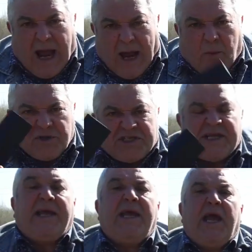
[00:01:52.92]
I would
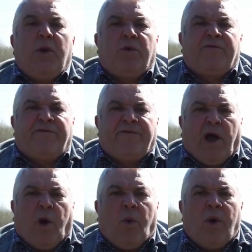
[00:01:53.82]
say it would
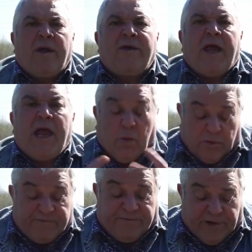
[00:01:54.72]
float. It
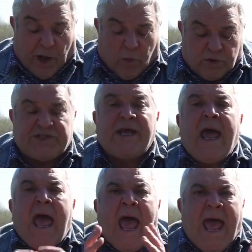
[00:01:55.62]
would float.
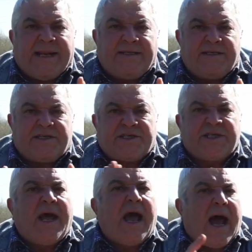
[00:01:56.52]

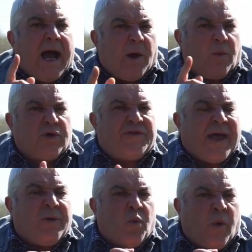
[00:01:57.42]
Hence, I would
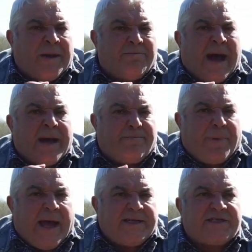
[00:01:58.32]
then win my
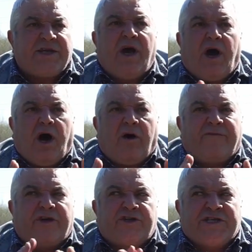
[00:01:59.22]
bet
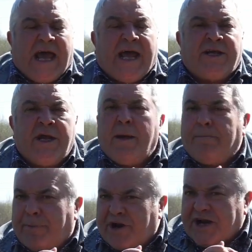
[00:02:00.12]
of 10
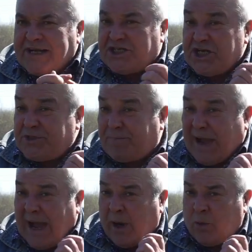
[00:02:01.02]
British
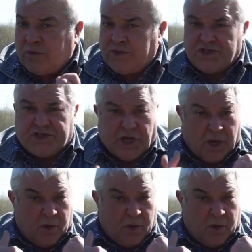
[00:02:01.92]
pounds.